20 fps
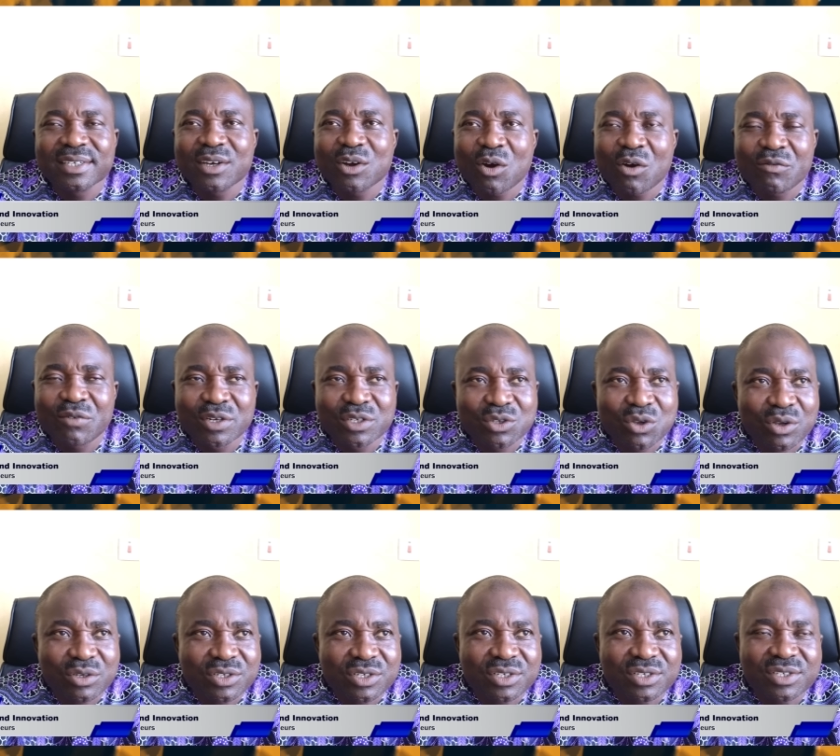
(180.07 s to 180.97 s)
of
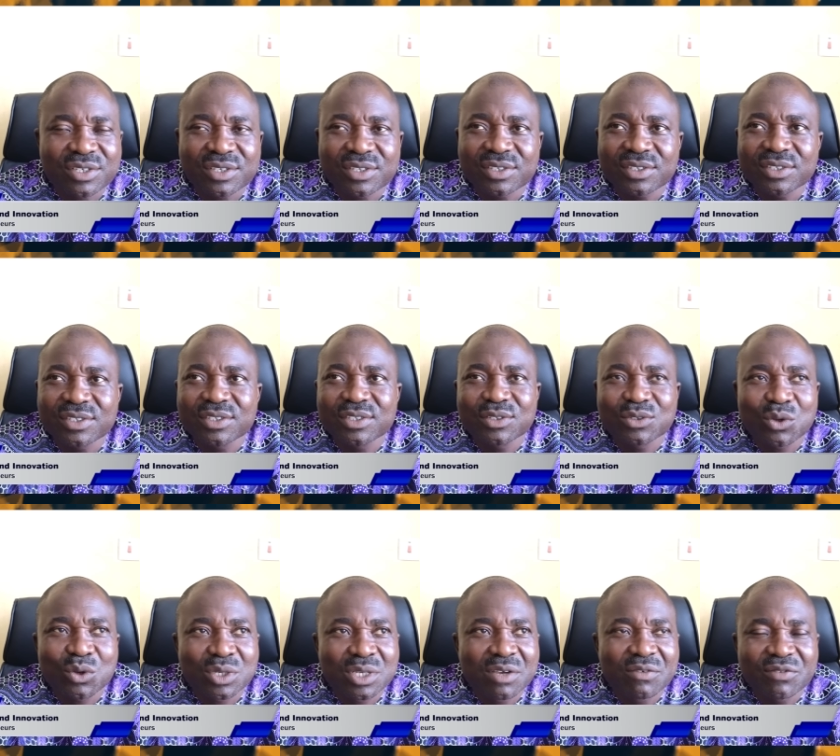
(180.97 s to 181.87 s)
resources
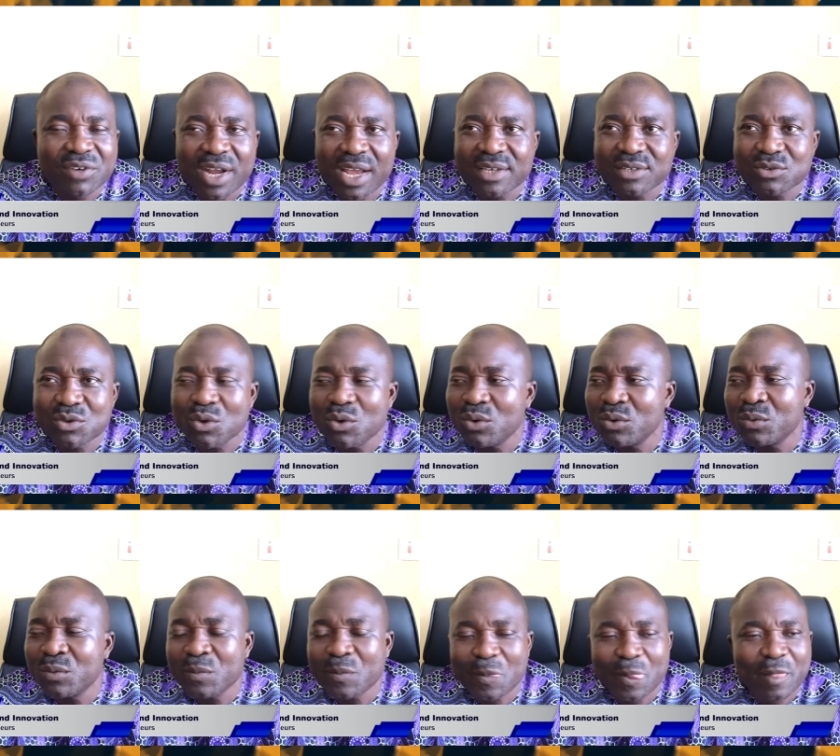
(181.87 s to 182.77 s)
to give rise
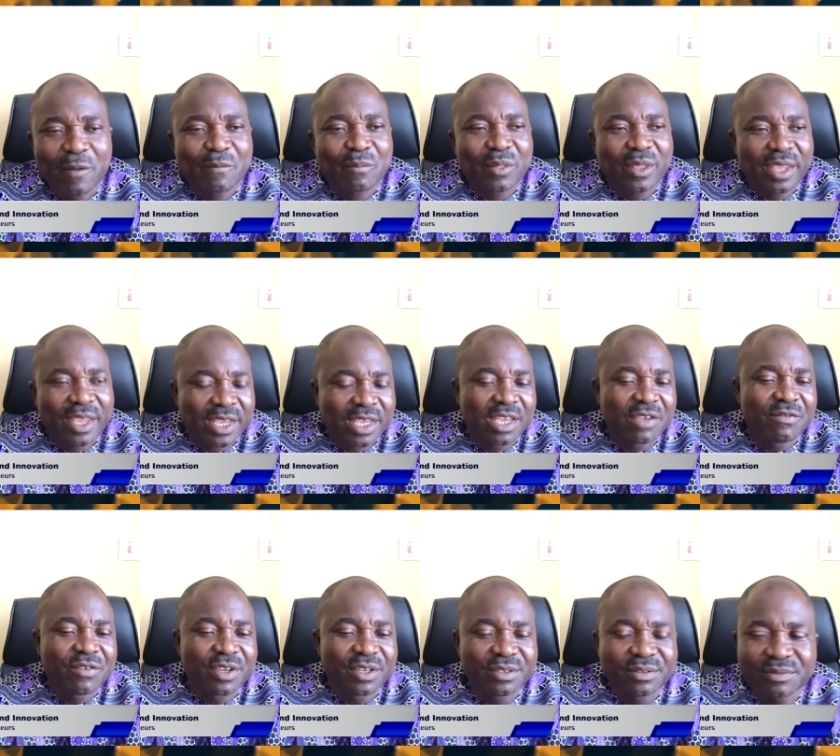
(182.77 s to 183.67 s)
to a
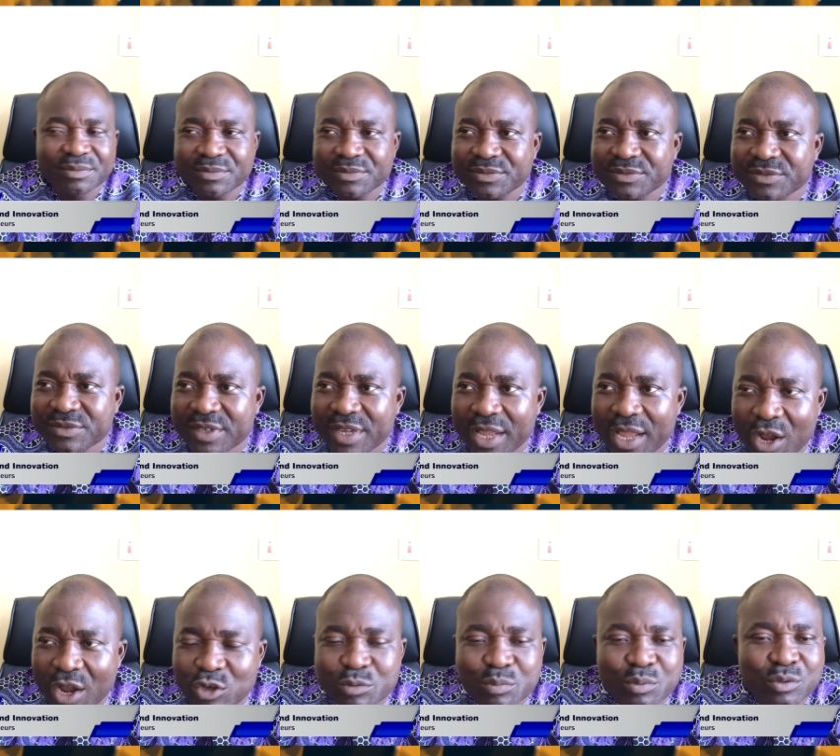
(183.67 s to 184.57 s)
given
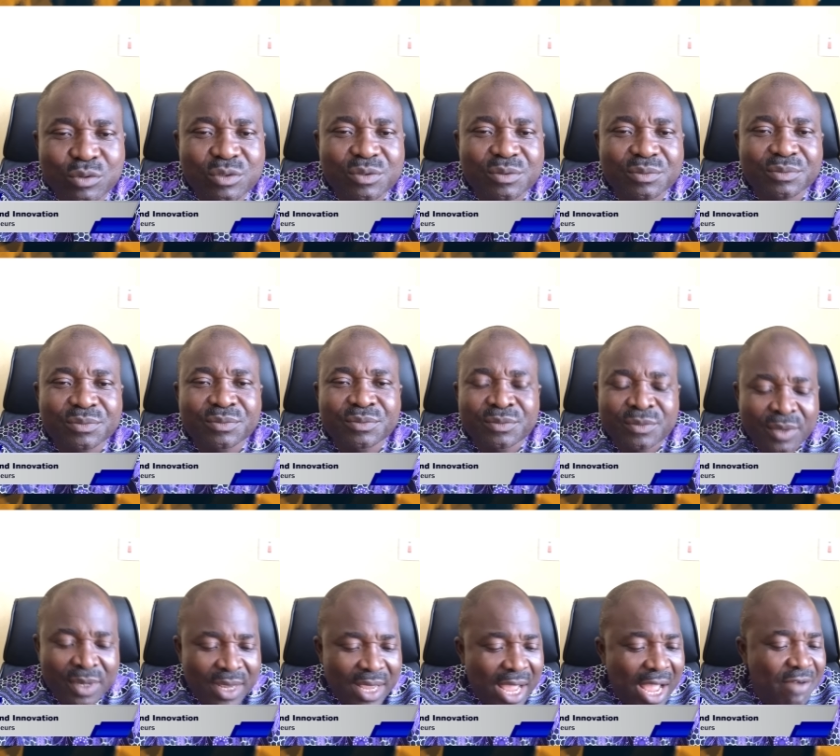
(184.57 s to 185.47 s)
output.
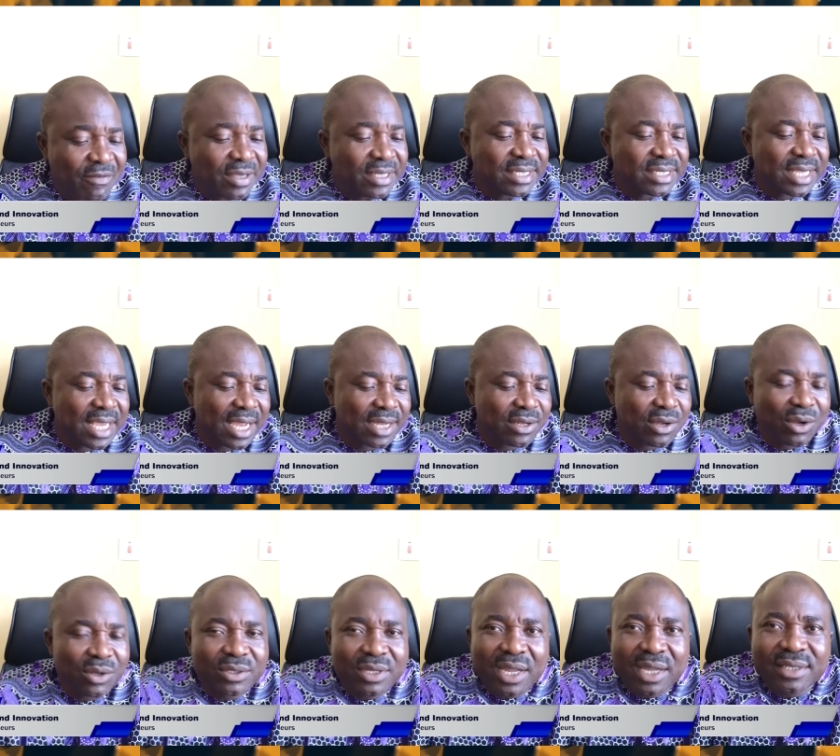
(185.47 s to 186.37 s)
Having said
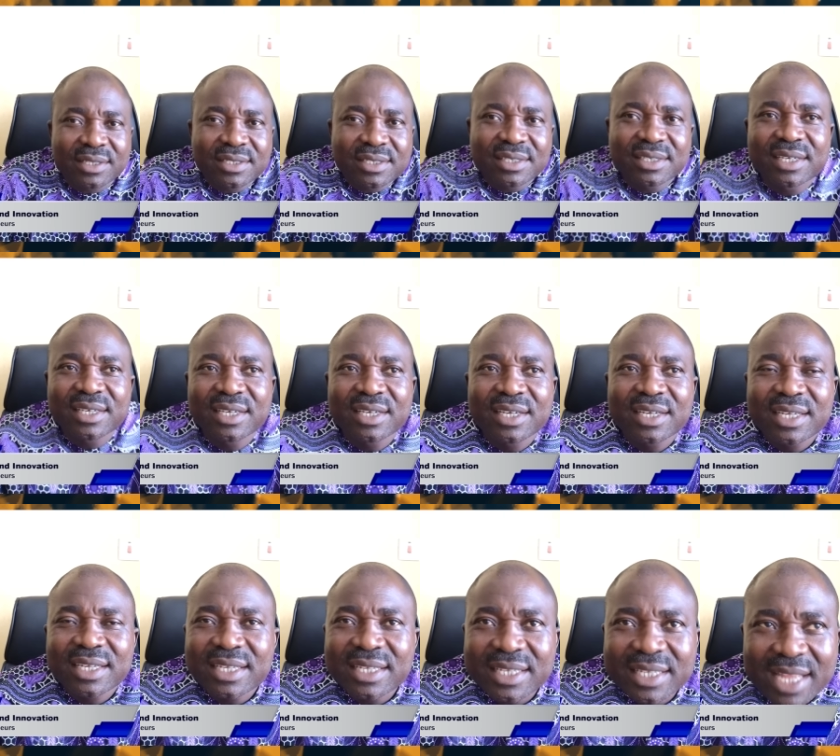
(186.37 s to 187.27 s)
all that,
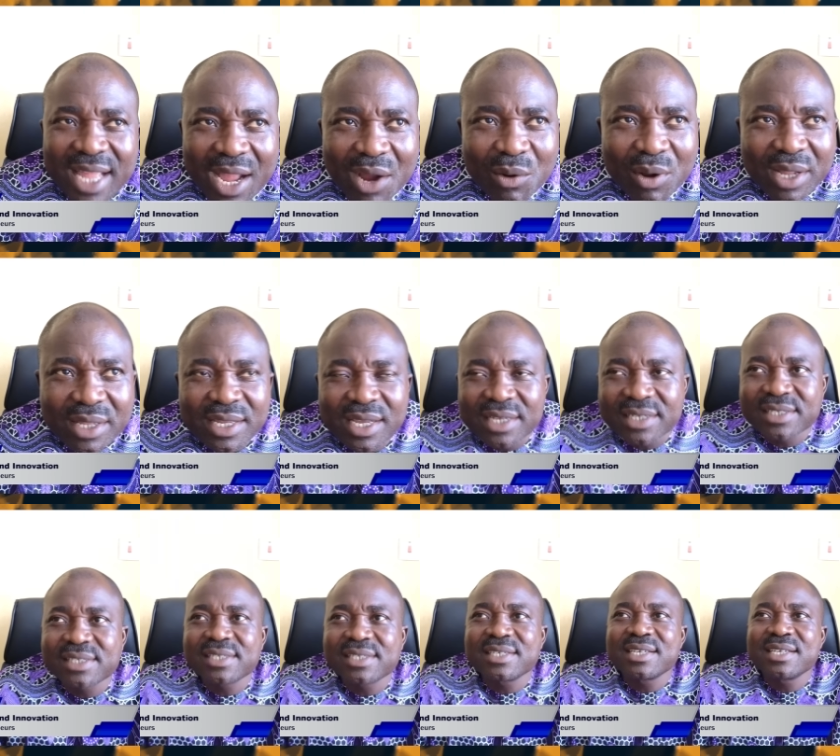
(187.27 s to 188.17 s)

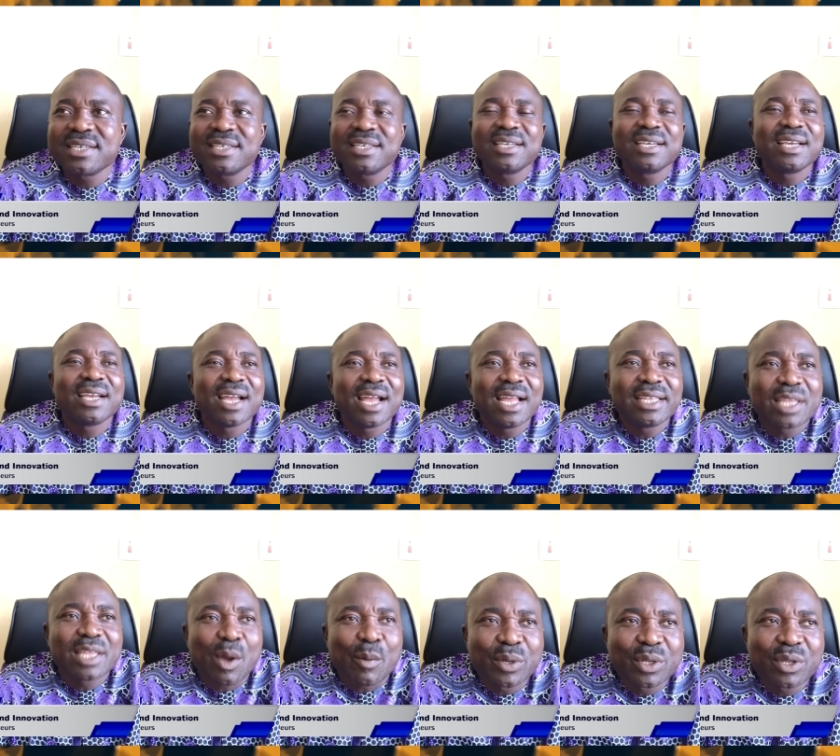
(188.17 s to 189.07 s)
nowadays,
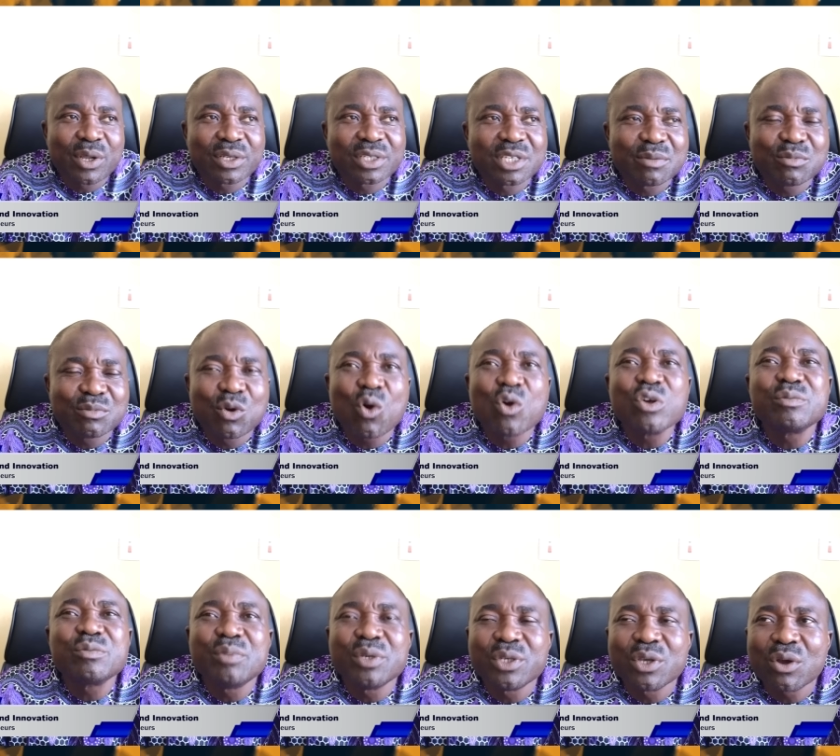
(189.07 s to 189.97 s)
entrepreneurship
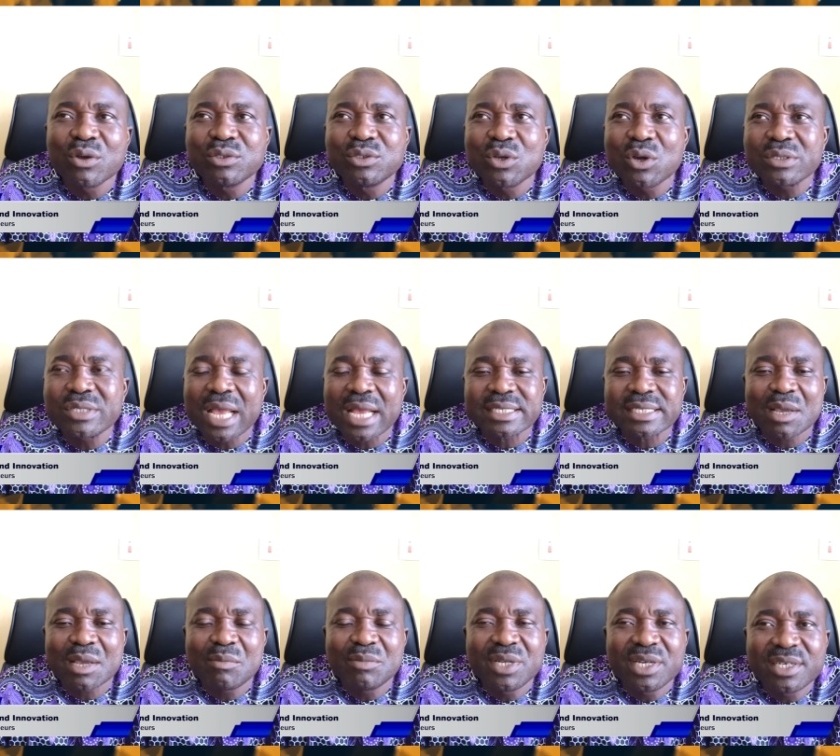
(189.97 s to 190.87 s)
goes beyond just
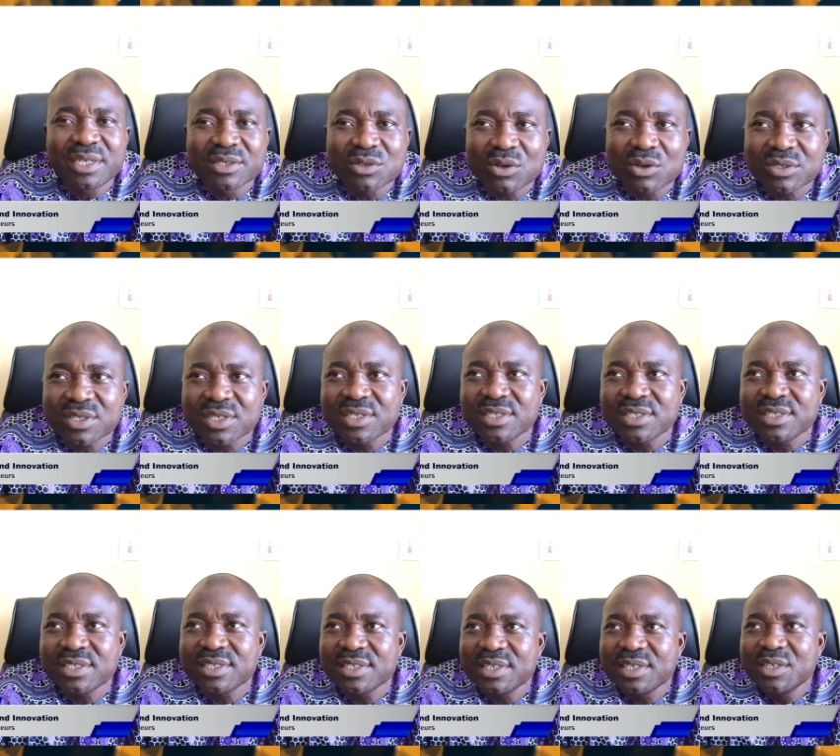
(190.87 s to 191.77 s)
assembling
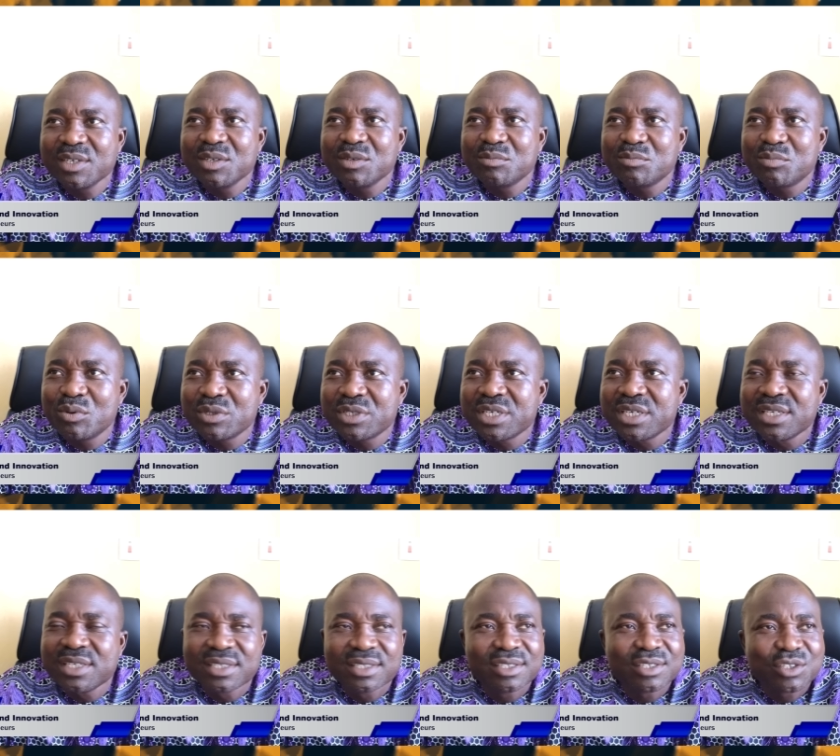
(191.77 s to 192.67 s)
resources,
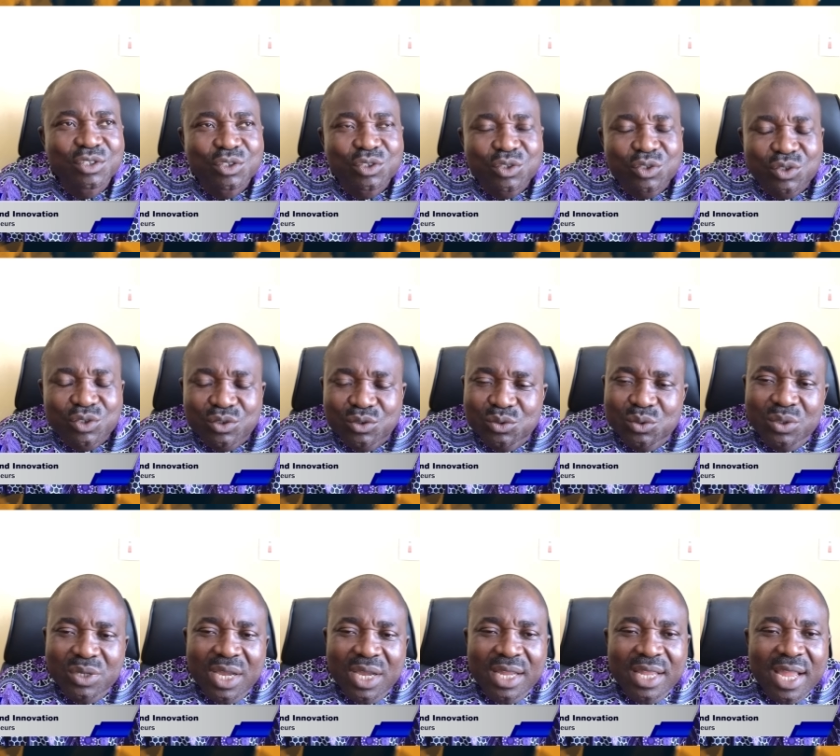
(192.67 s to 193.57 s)
putting
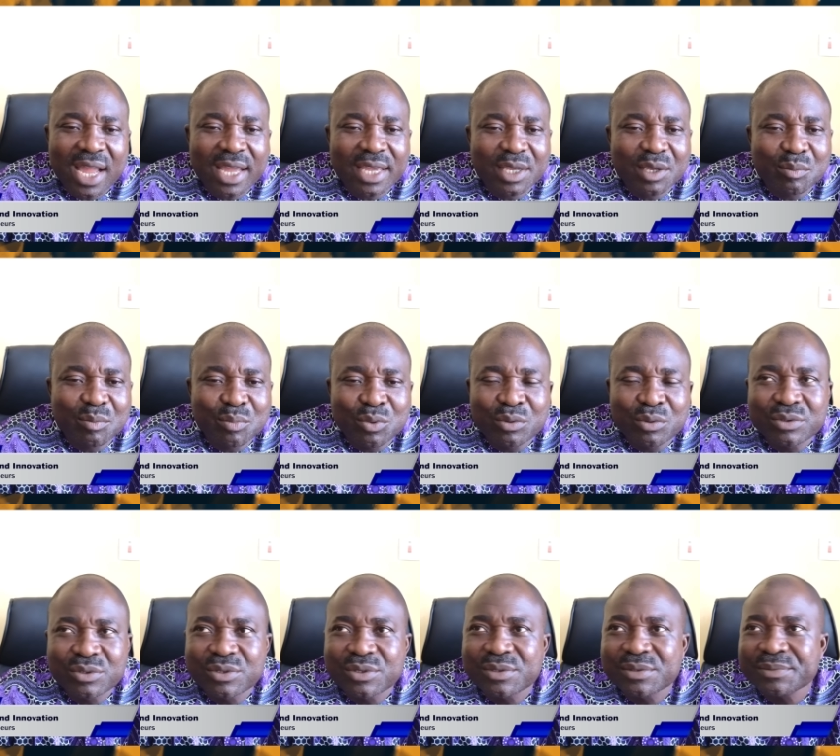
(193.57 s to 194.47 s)
together
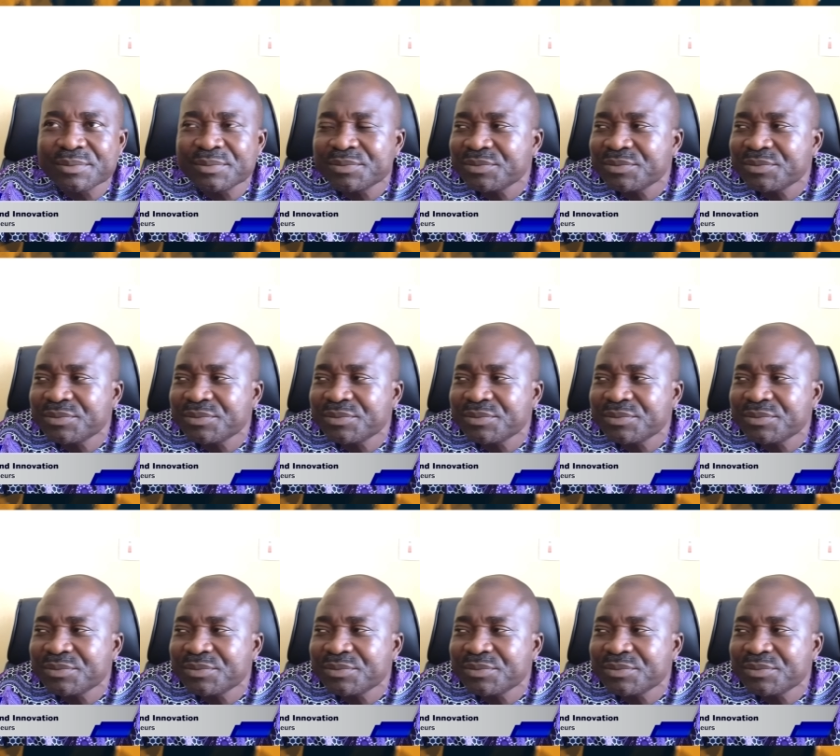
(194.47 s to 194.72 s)
inputs